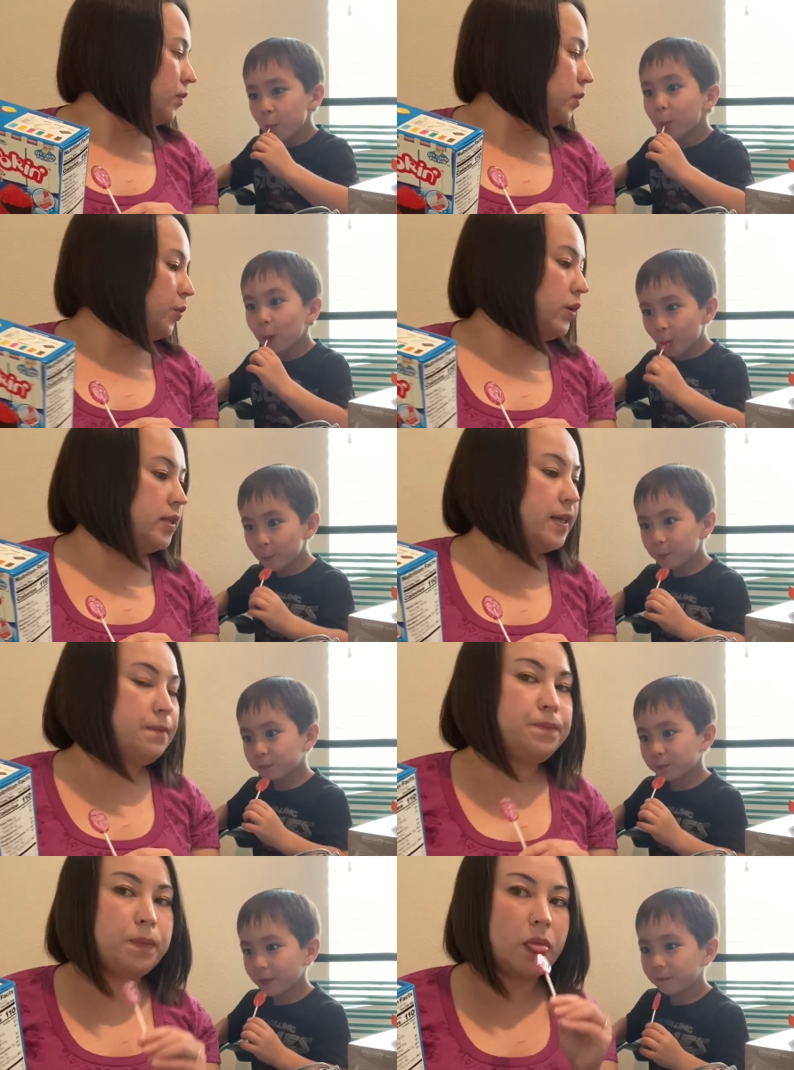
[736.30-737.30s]
Speaker 1: What were you gonna
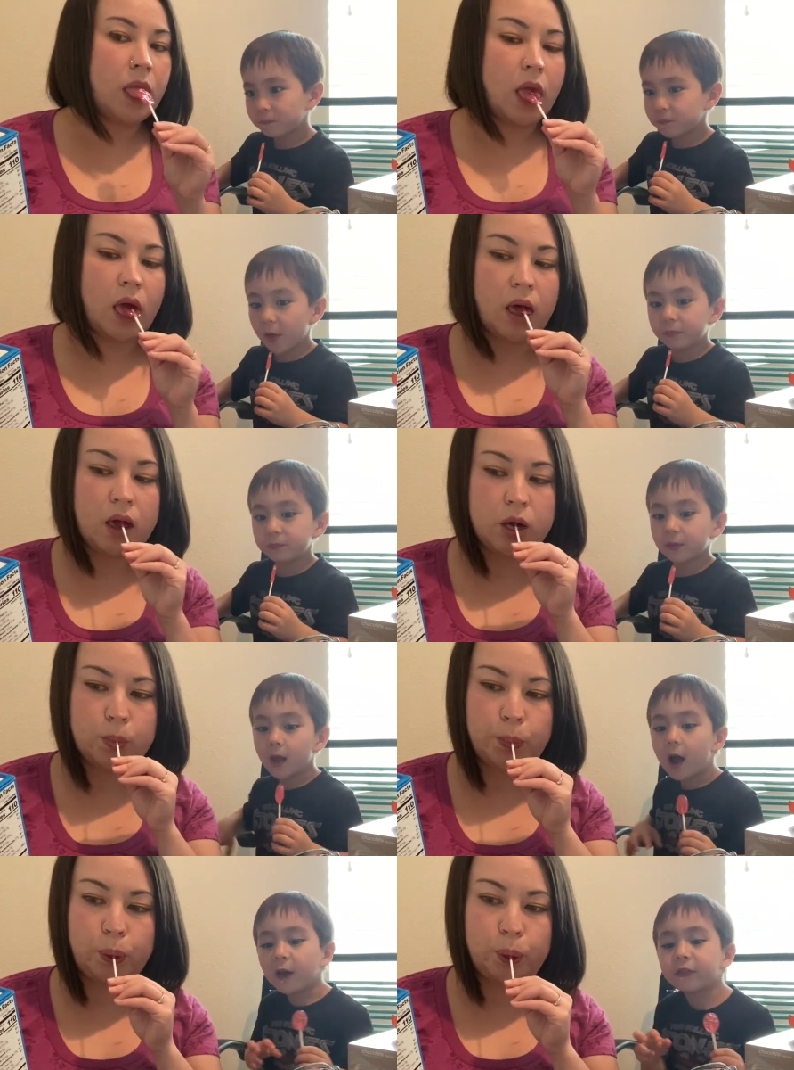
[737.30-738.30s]
say?
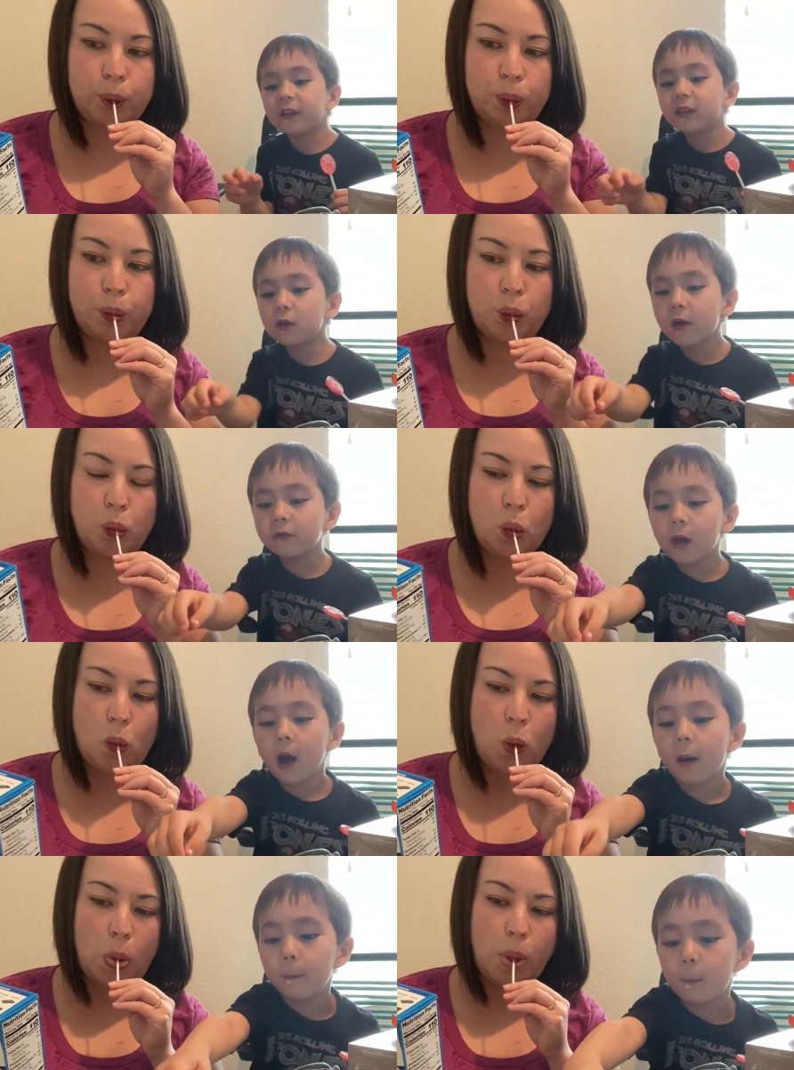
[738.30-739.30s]
I think you have
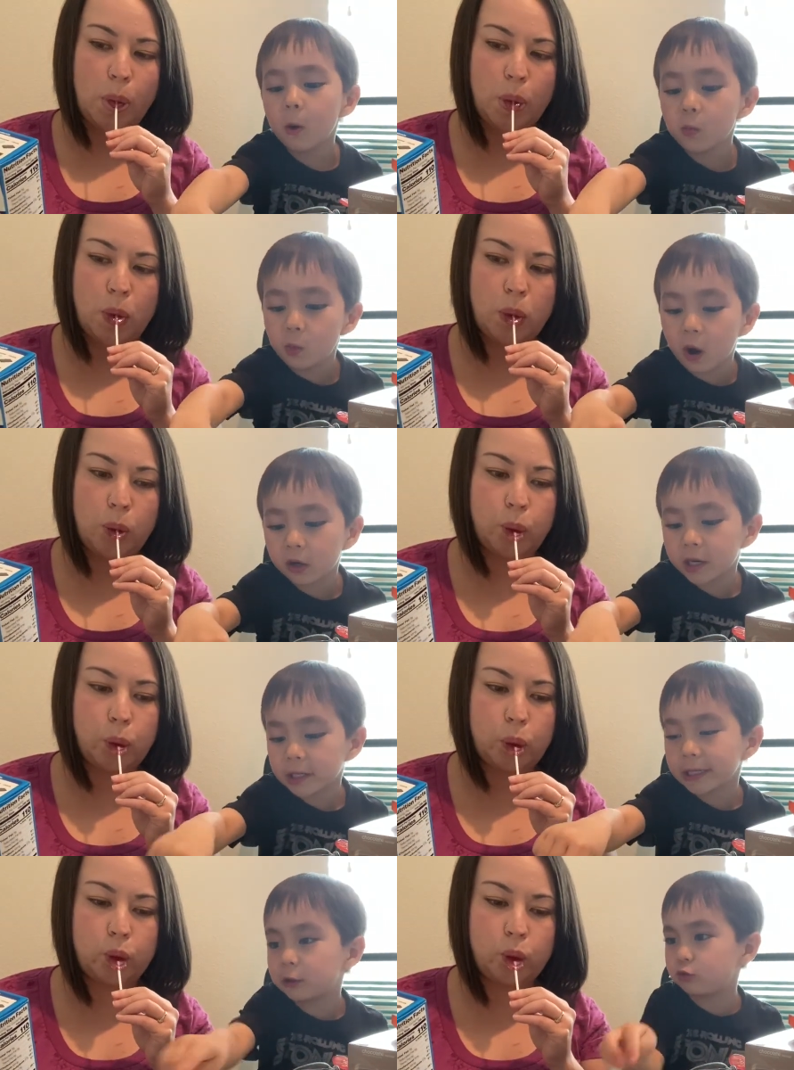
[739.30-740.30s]
to pour water
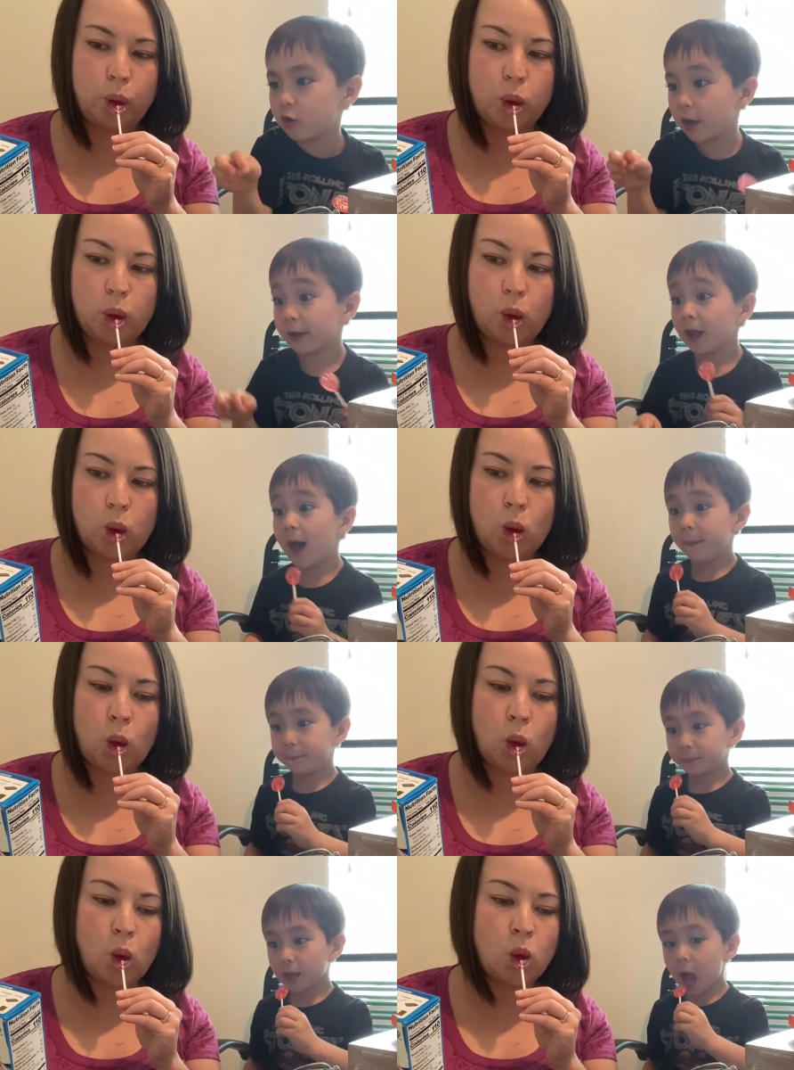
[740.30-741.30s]
in each one.
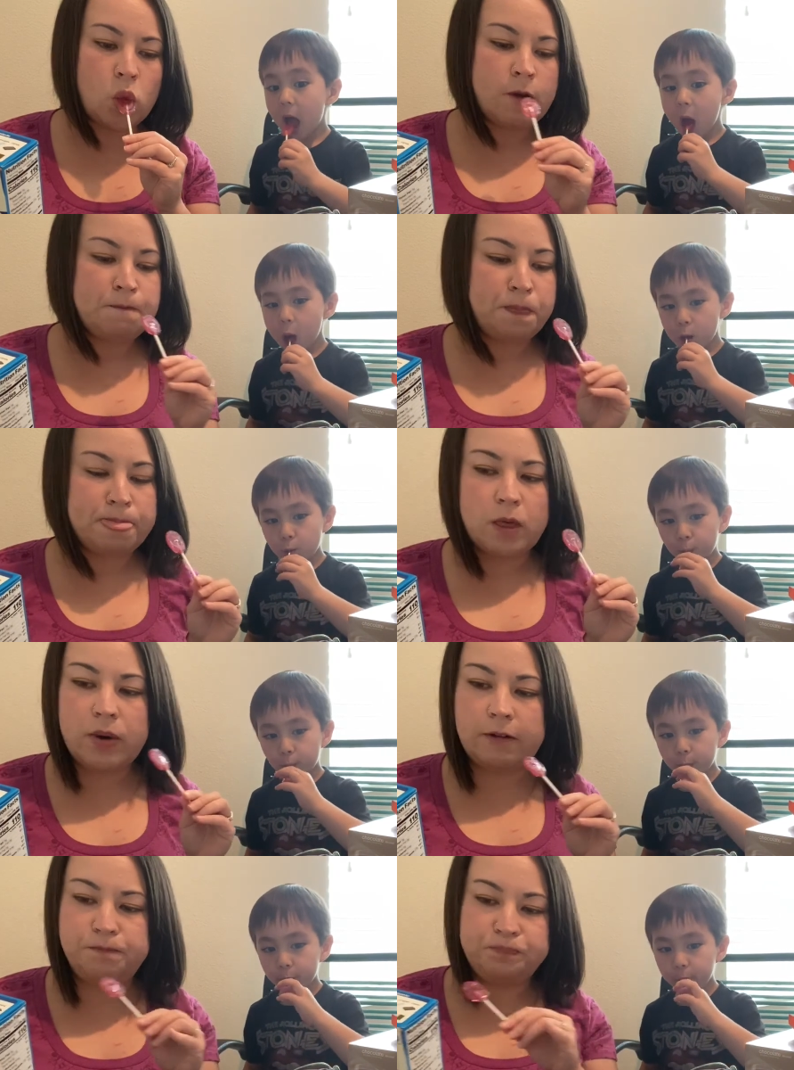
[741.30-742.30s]
Speaker 2: Mm.
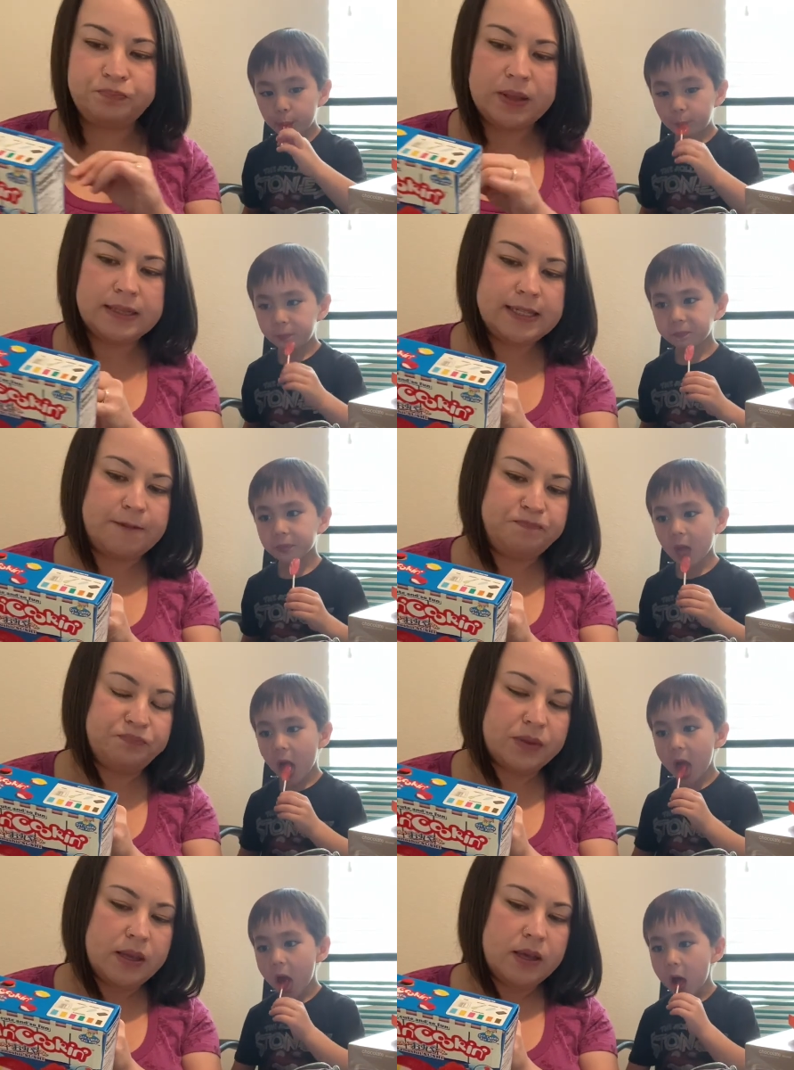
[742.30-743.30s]
Well, let's see.
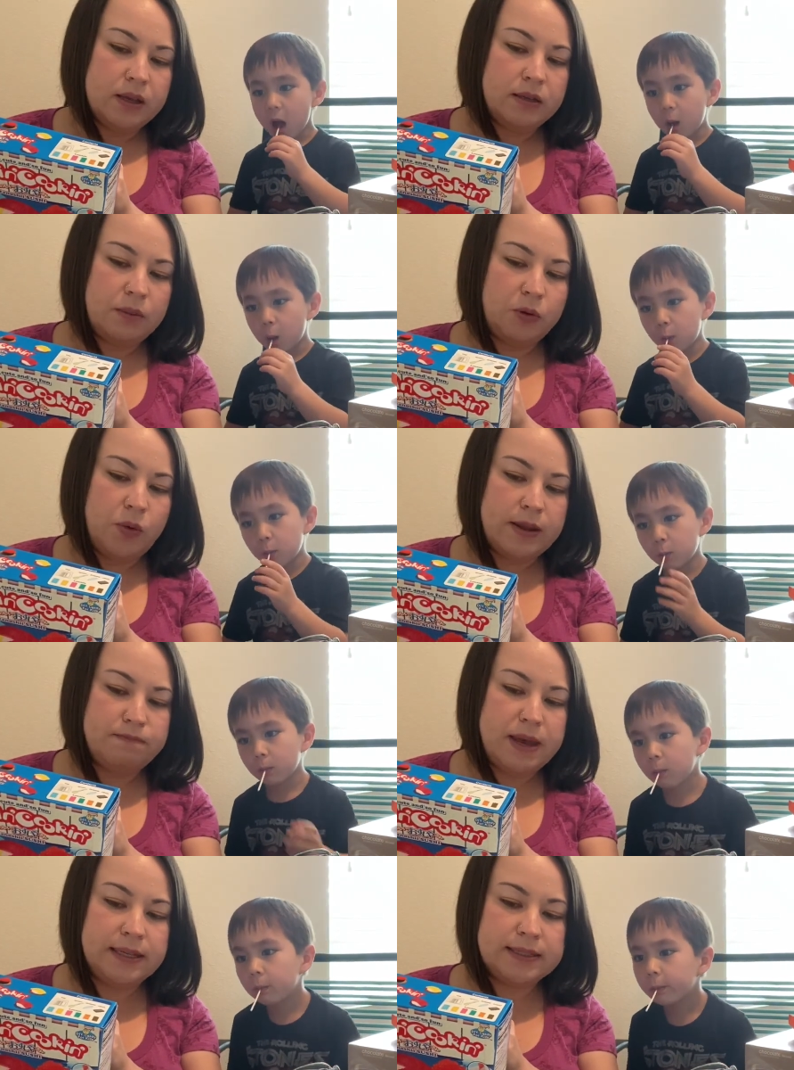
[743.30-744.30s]
Number
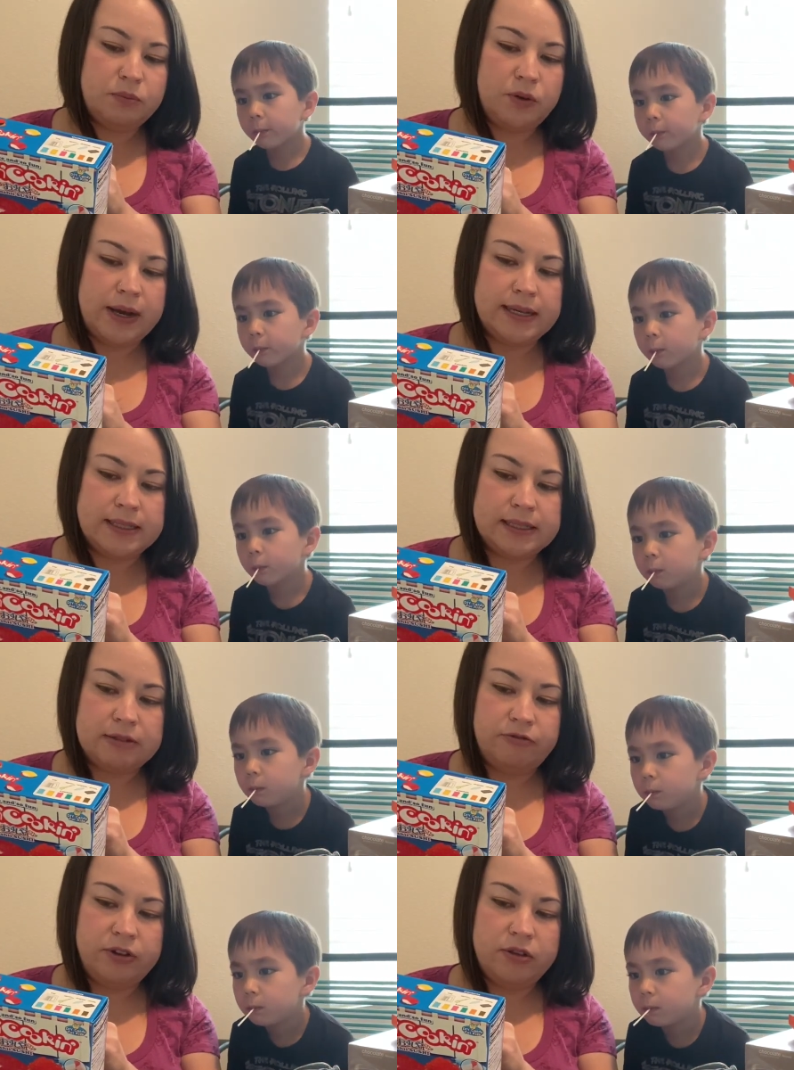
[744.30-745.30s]
one, make some
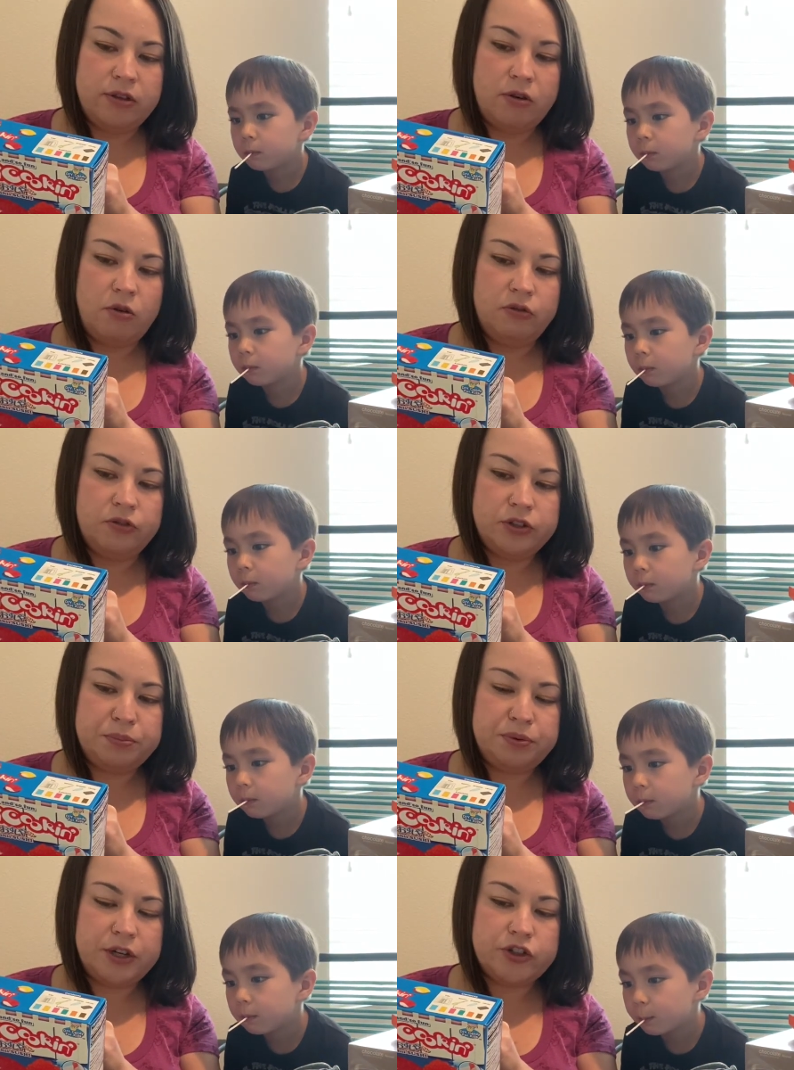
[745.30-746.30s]
rice. Fill the oval
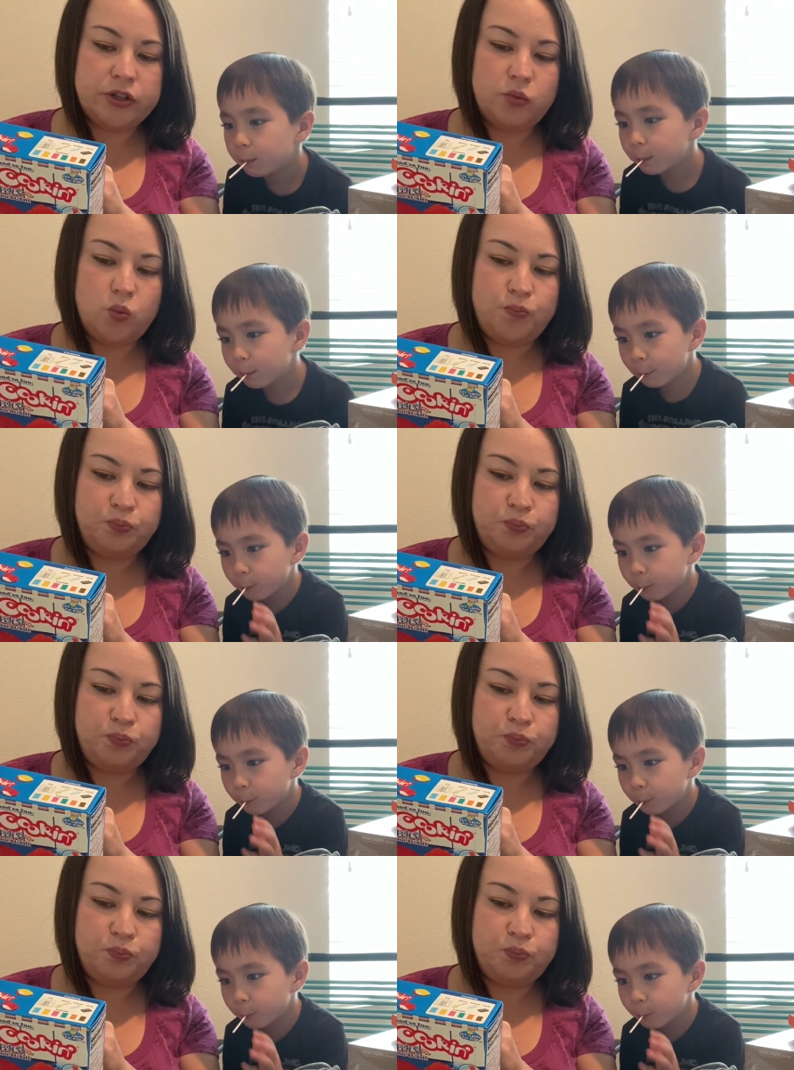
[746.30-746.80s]
depression